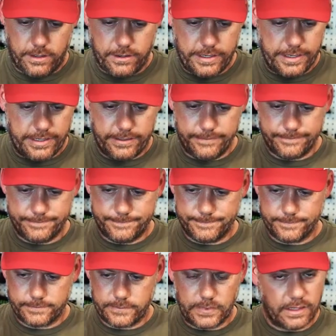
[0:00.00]
right,
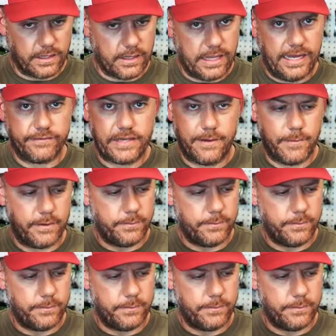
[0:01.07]
I've got my